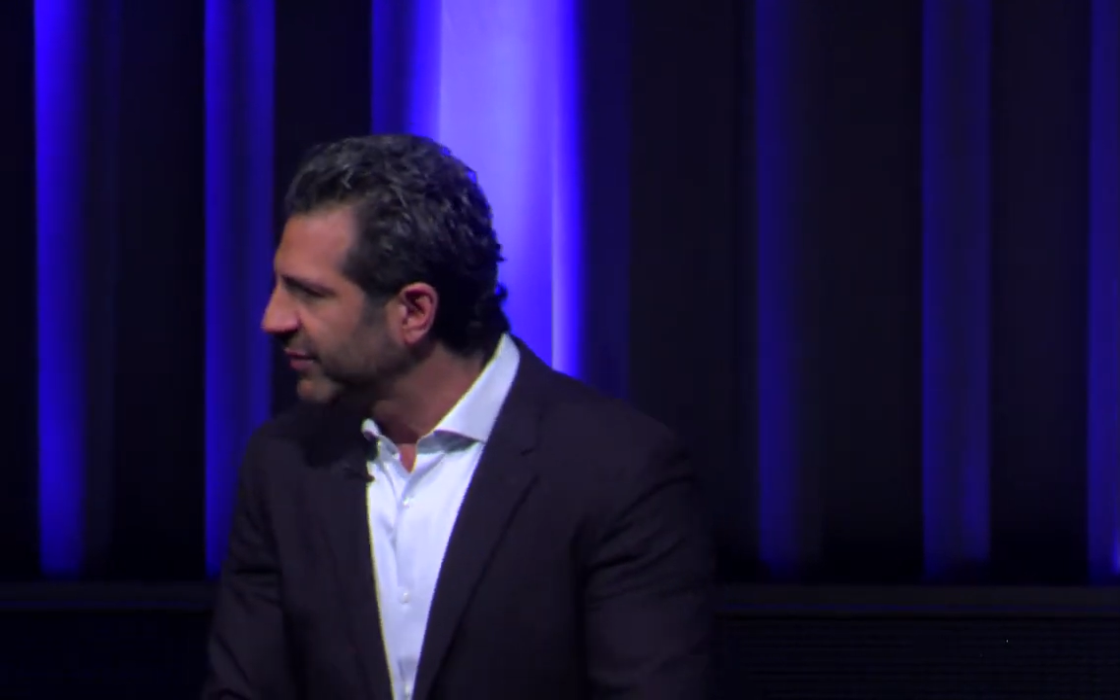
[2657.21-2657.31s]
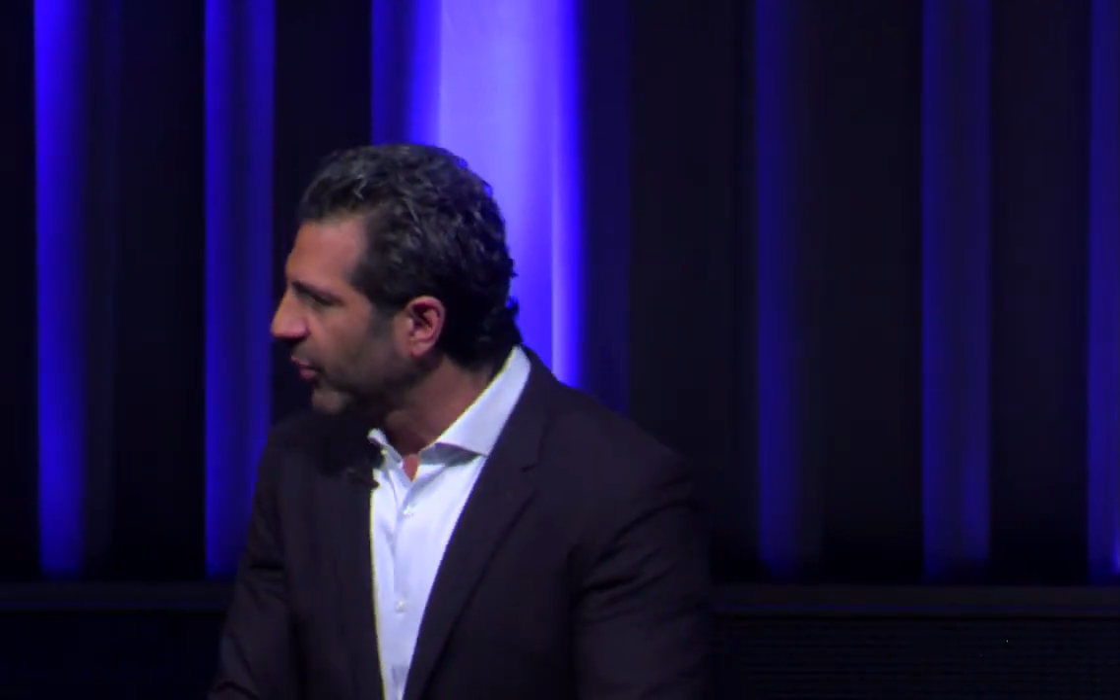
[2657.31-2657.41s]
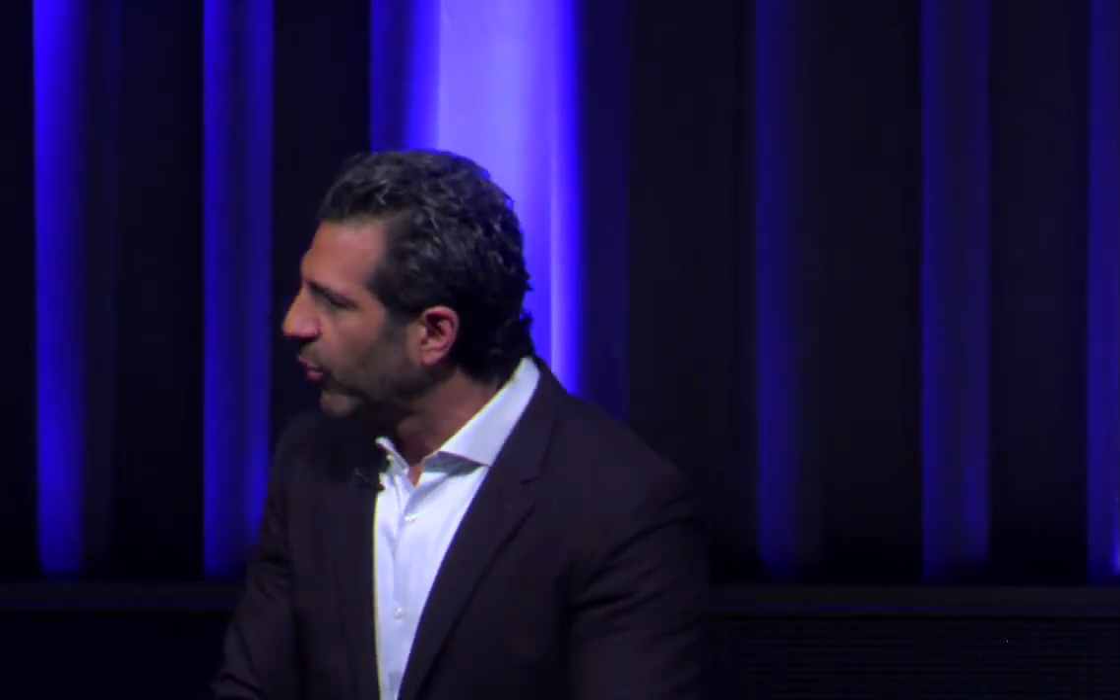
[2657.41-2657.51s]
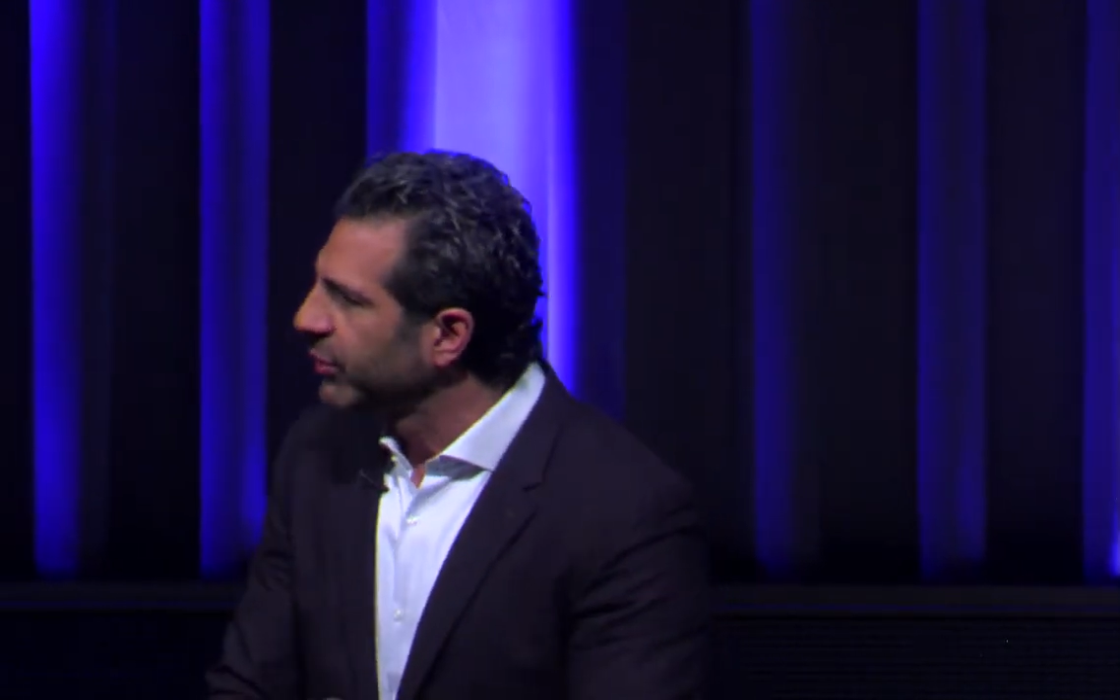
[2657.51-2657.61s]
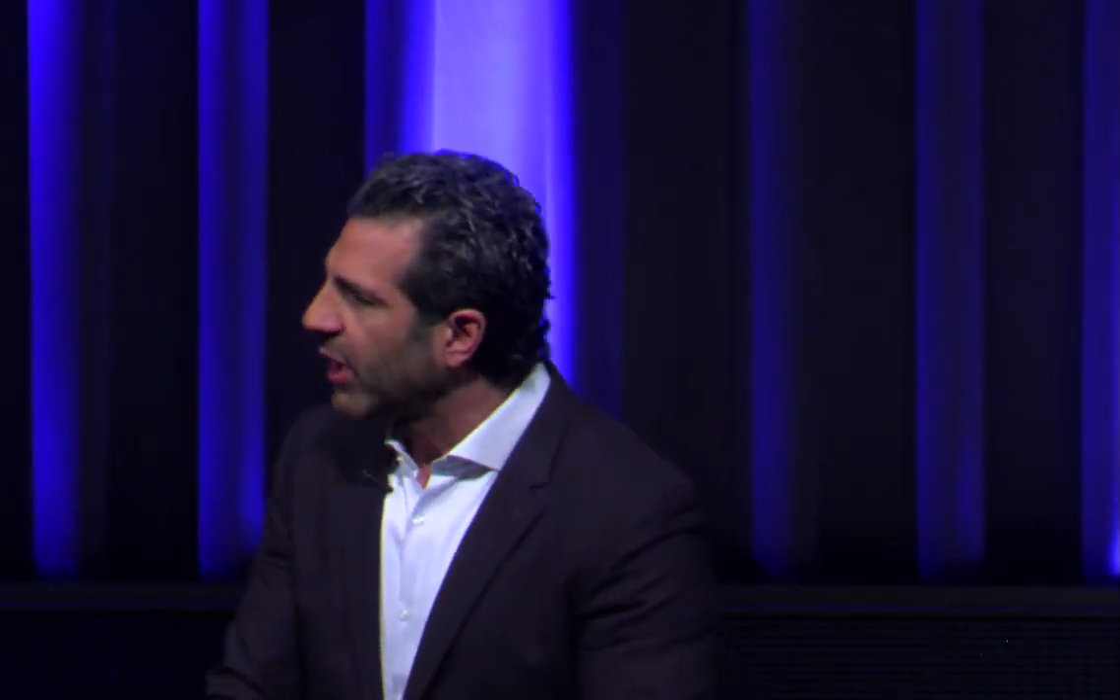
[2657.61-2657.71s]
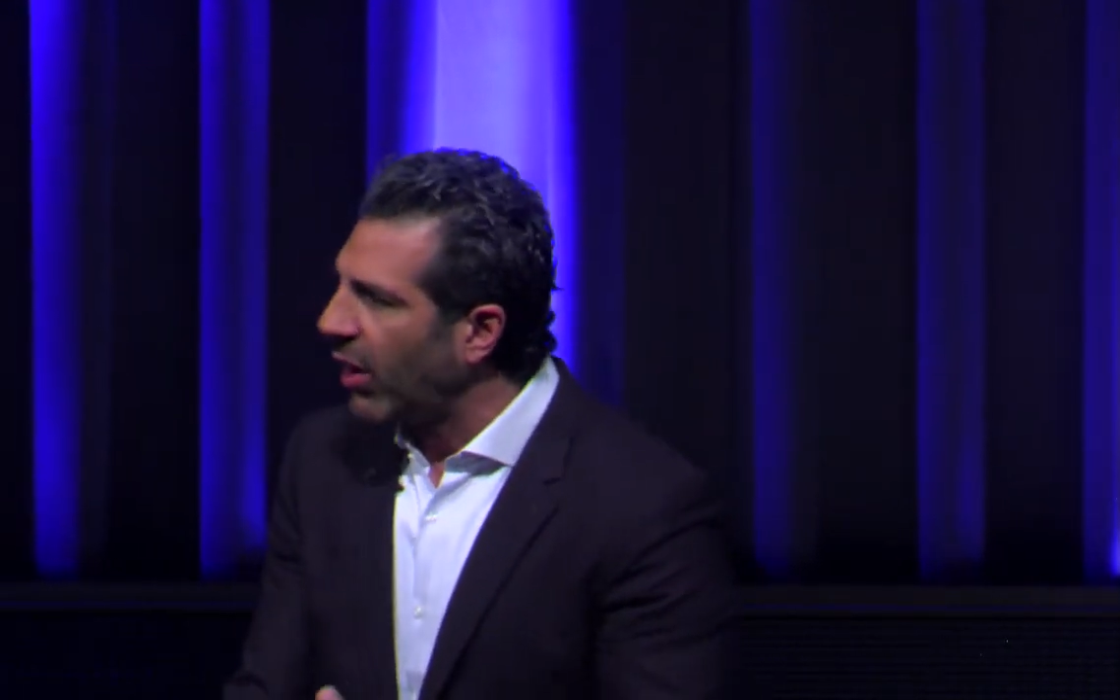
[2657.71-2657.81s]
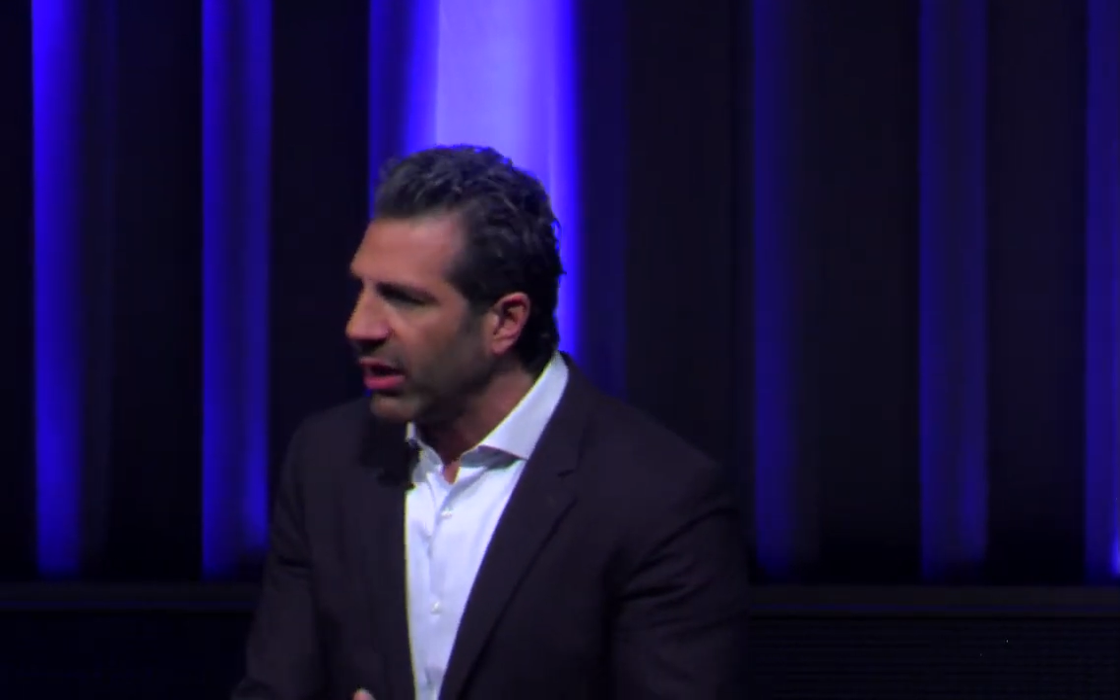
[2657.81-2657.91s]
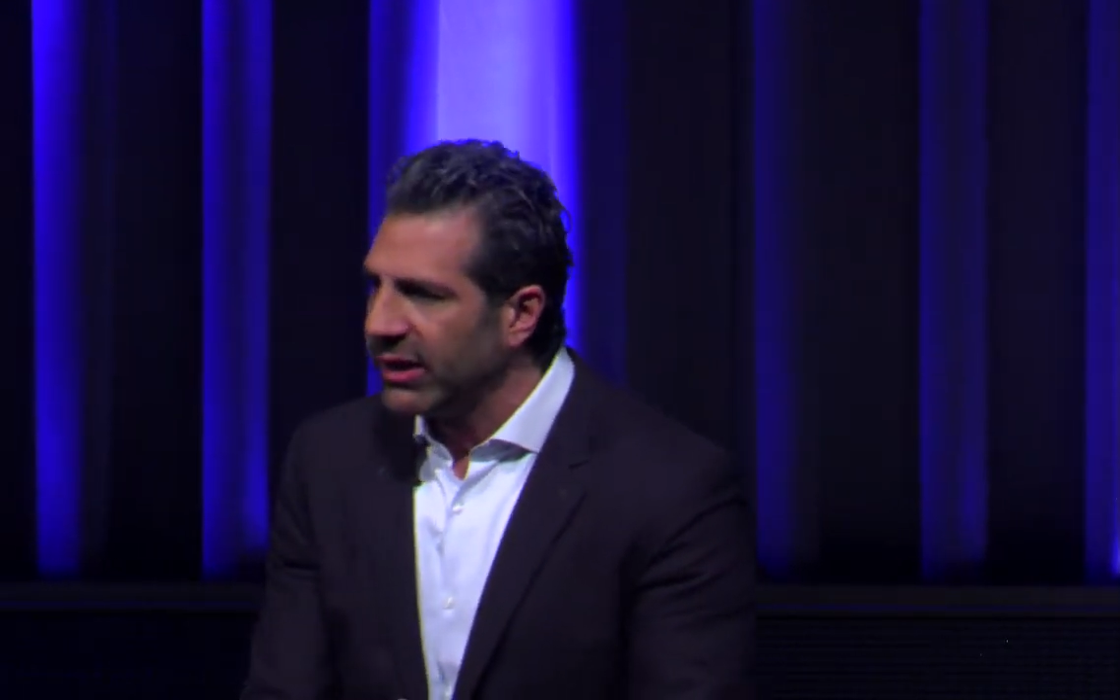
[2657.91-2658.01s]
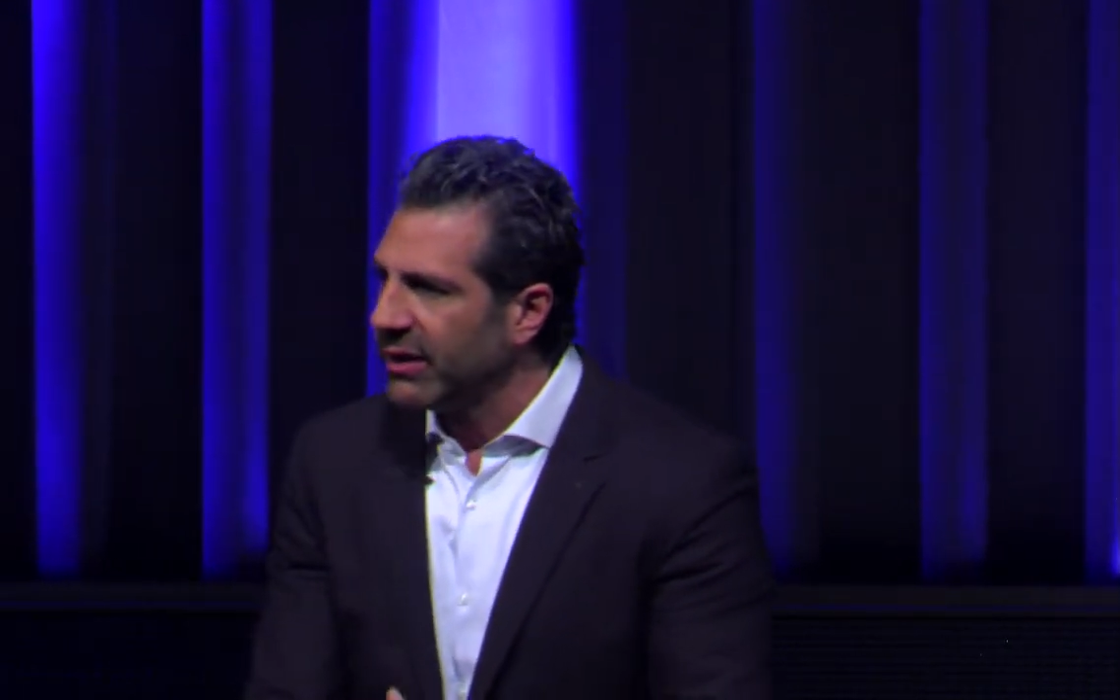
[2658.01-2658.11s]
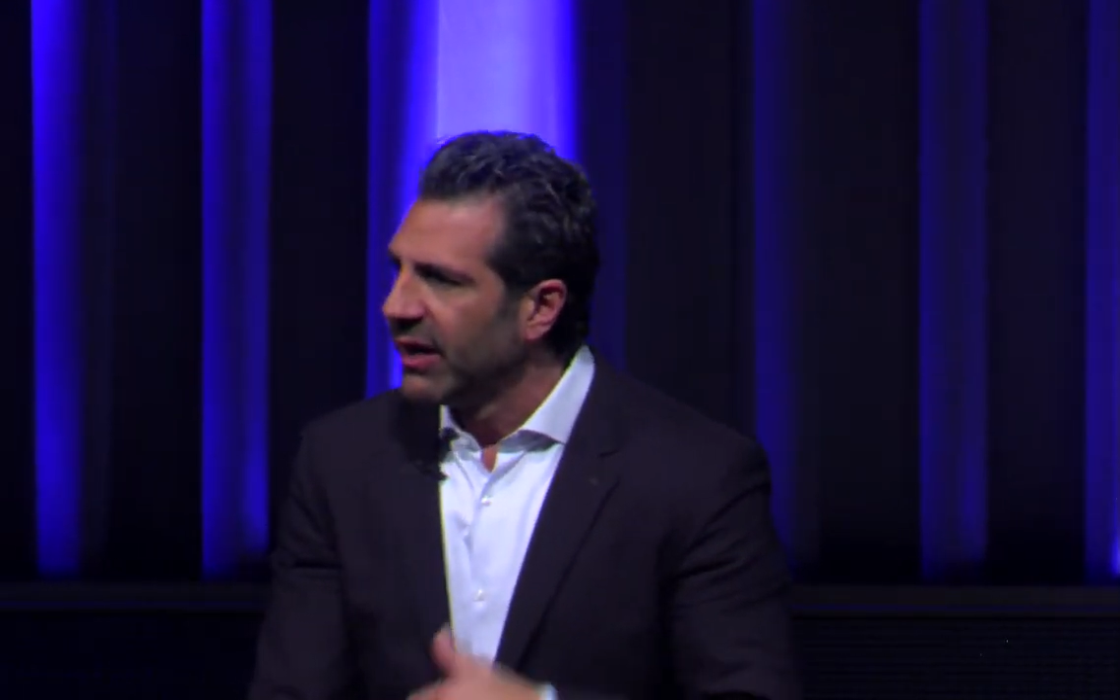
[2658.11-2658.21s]
old
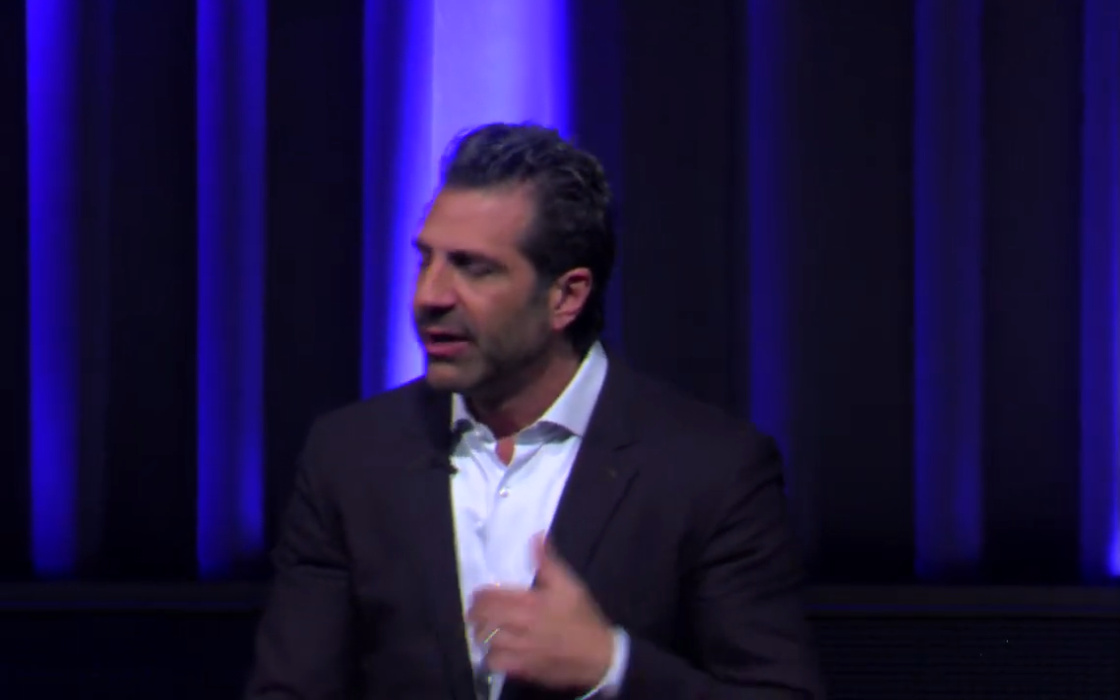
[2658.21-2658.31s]
calling,